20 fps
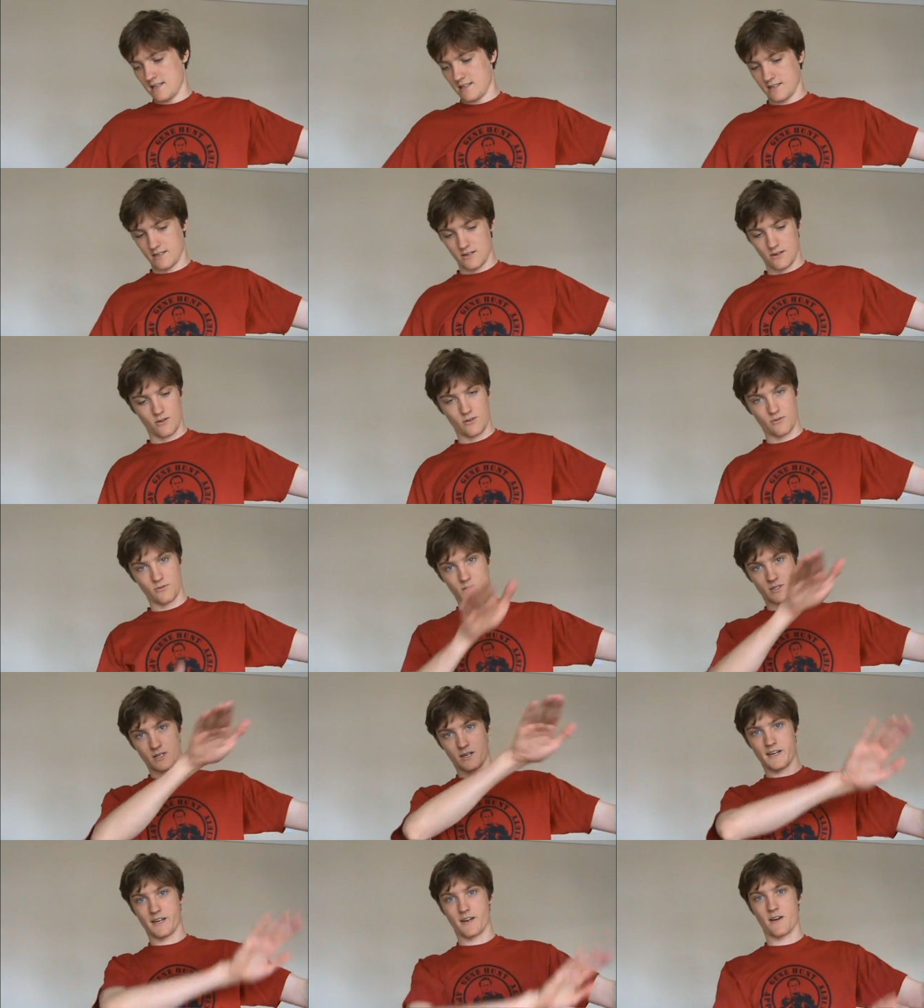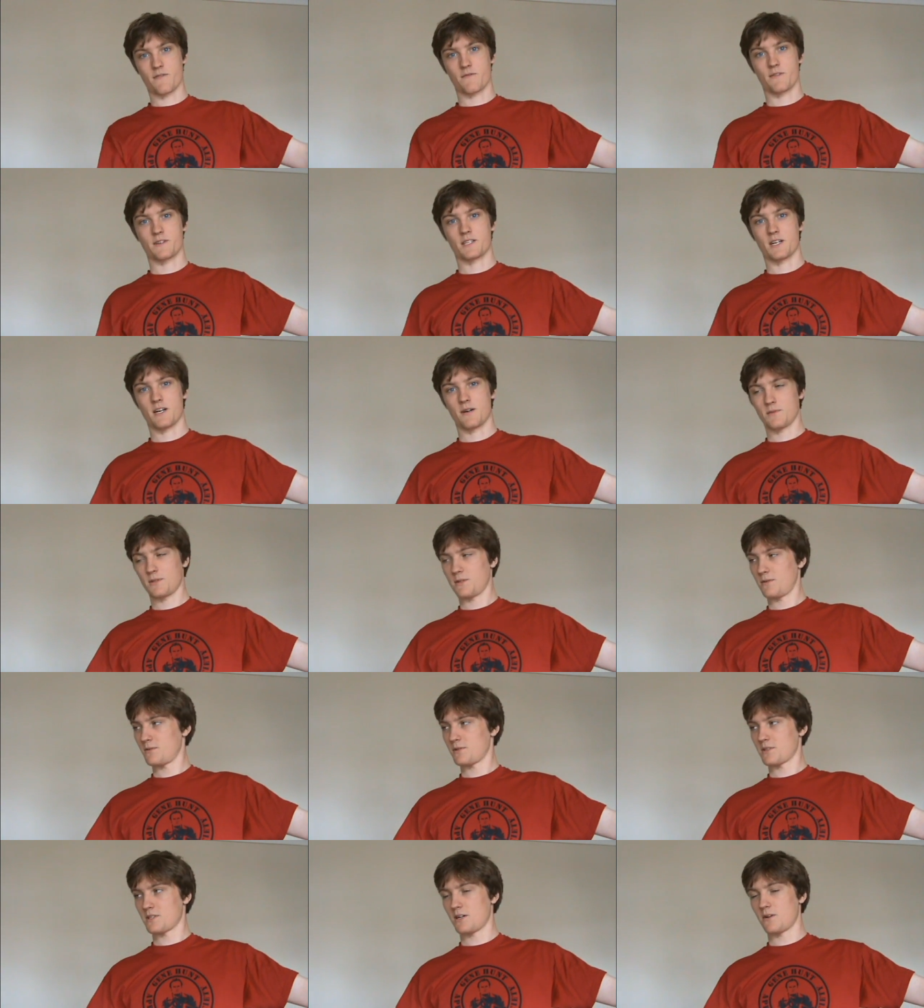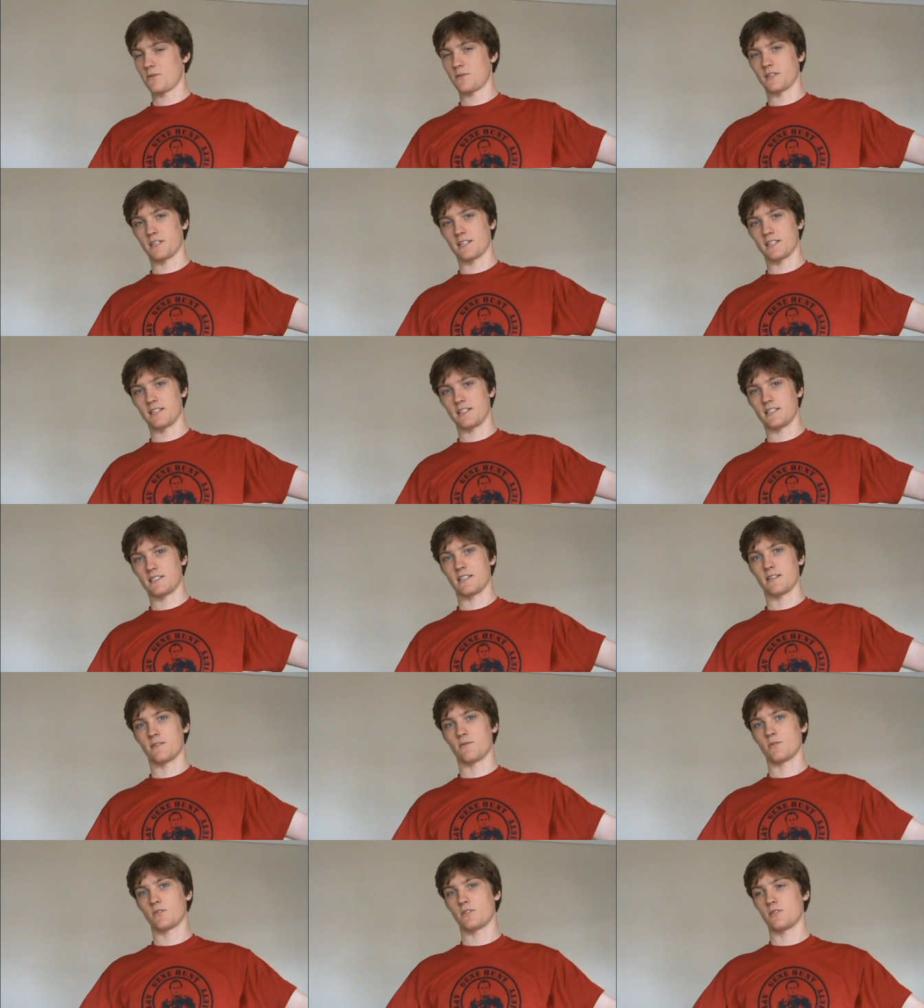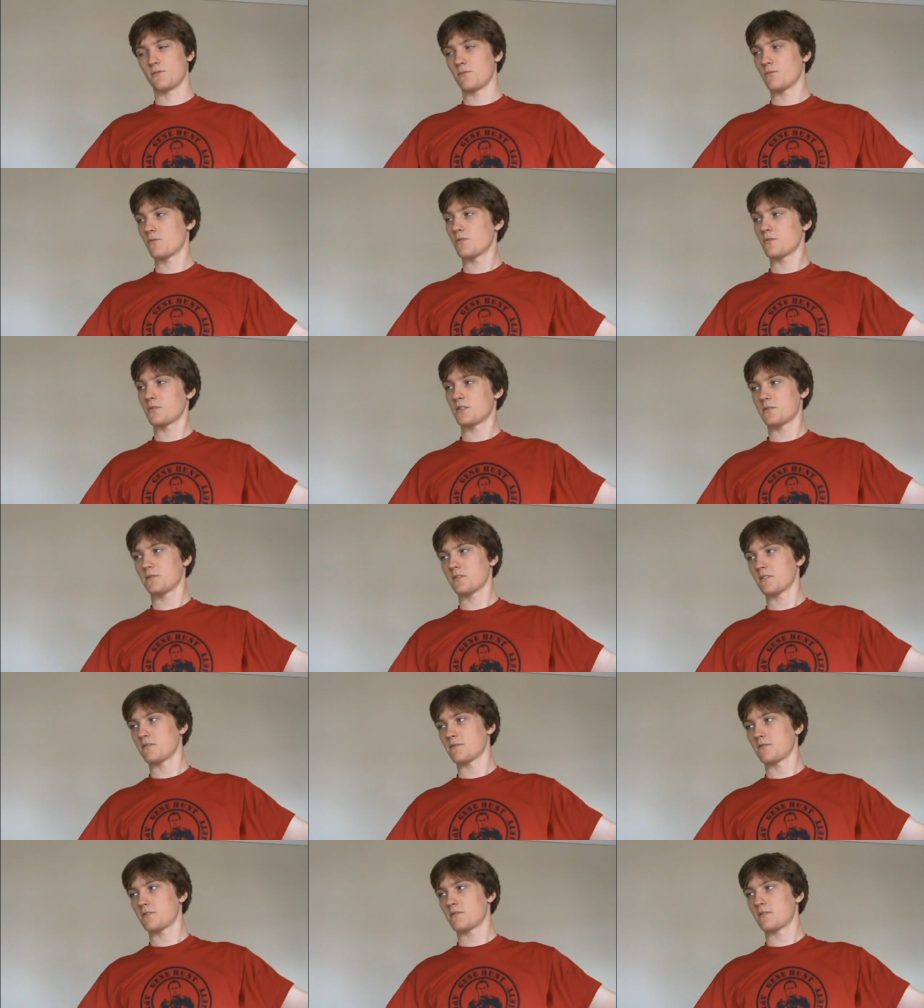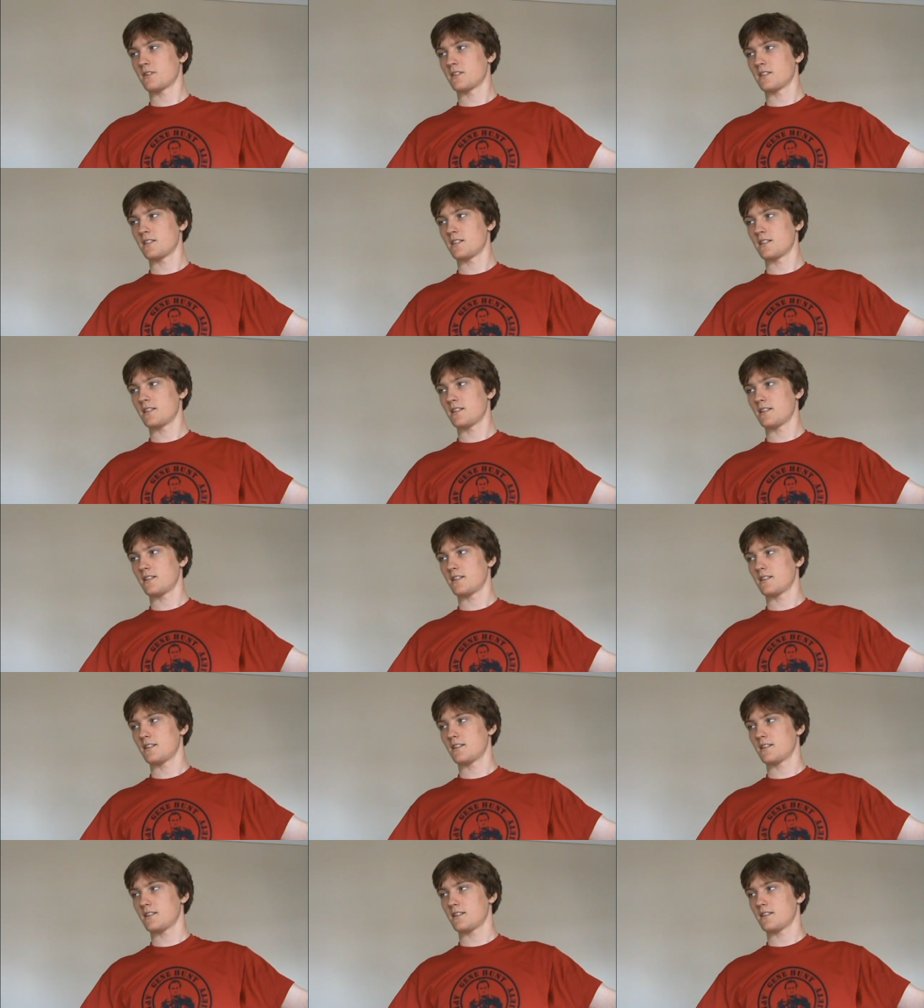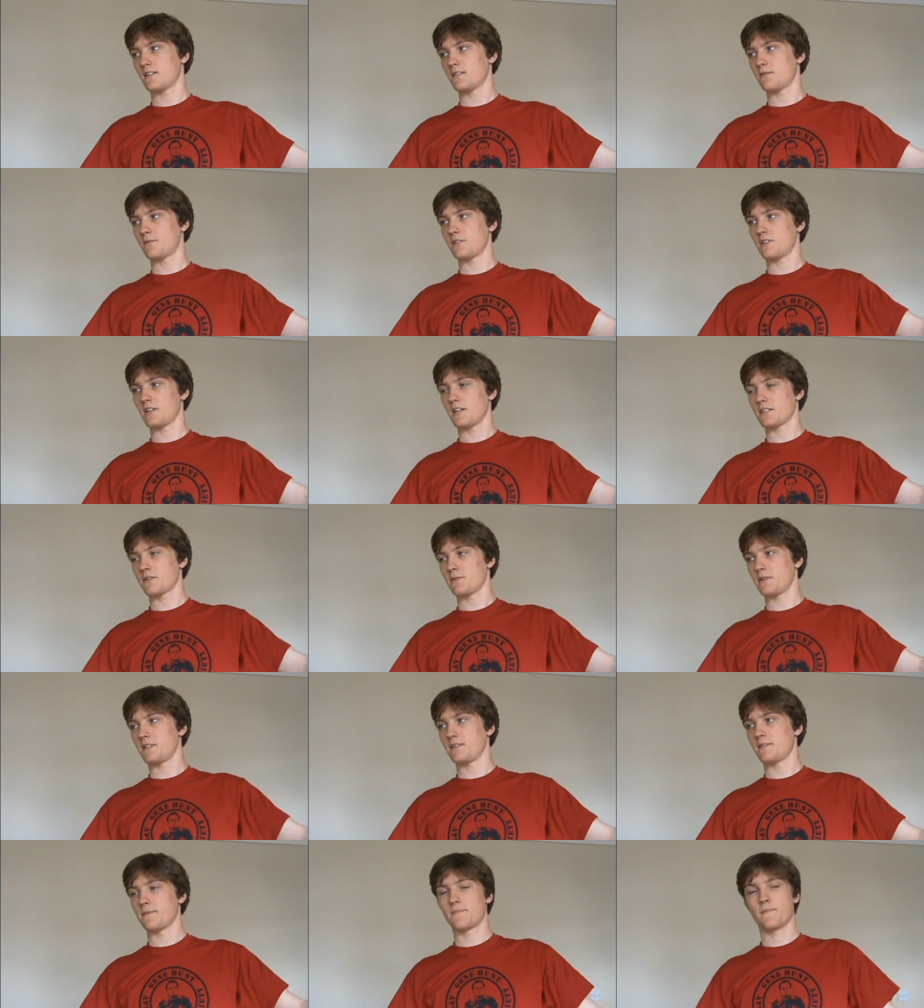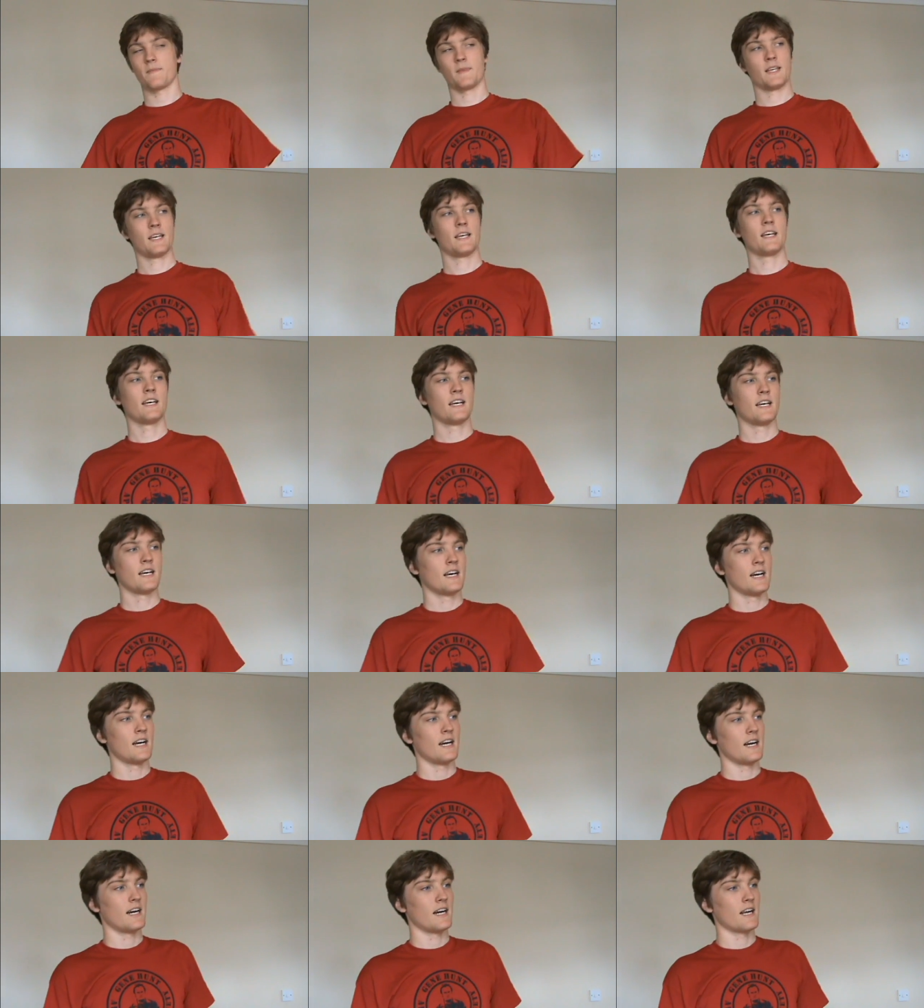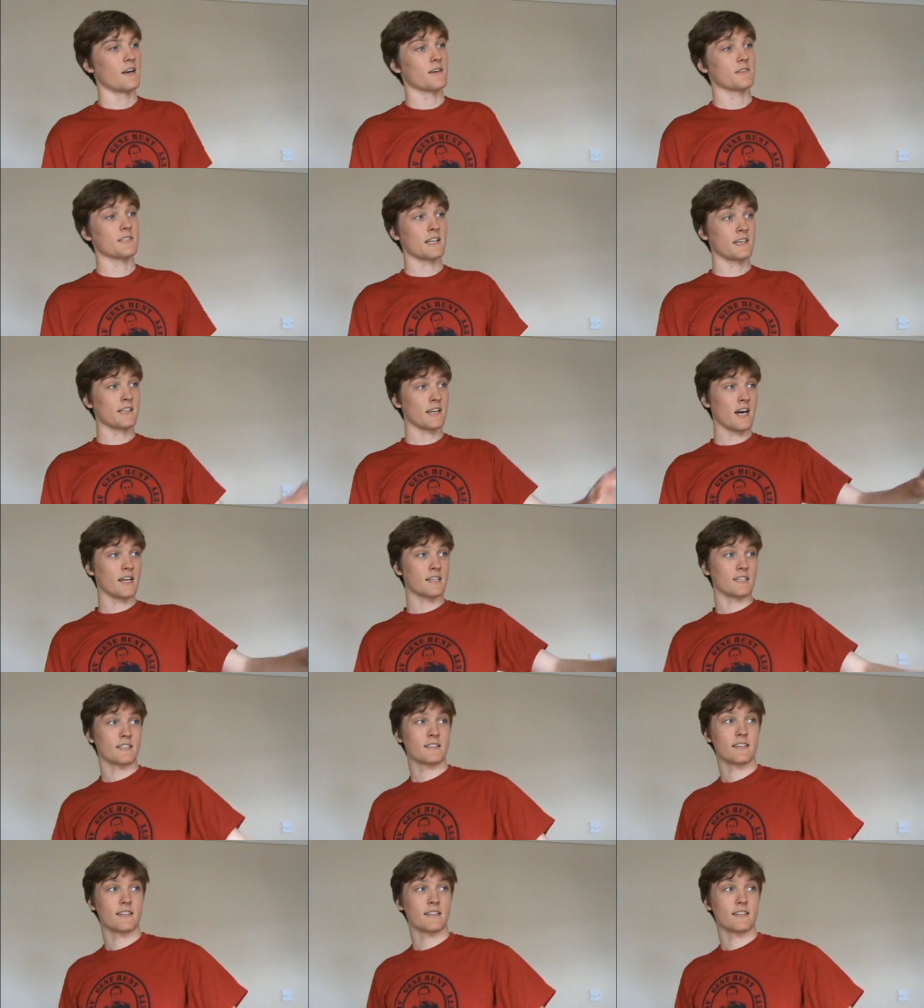The cloth was going over his arms and he was just holding it, and he said, what would you want? What one would you like to eat? And I was like, none,